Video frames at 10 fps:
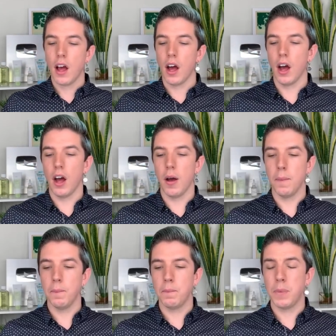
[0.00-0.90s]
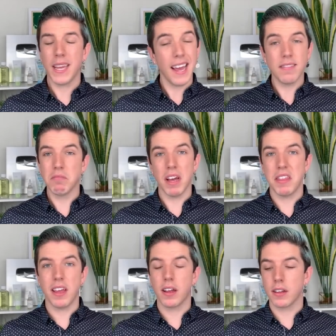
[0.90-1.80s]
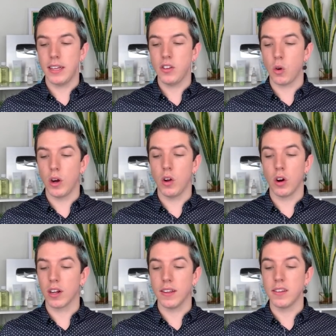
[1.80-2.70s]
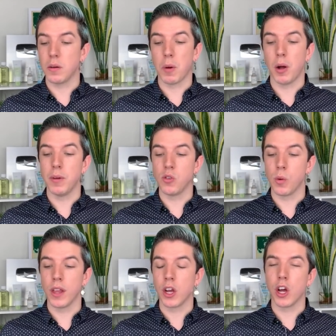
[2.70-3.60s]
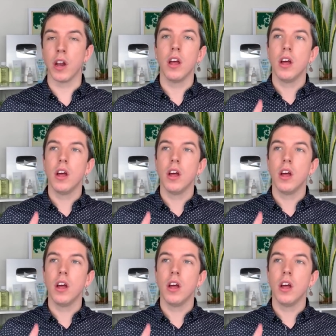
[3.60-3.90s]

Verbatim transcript: Um, but yeah, I think cleansing oil or cleansing balm is really good.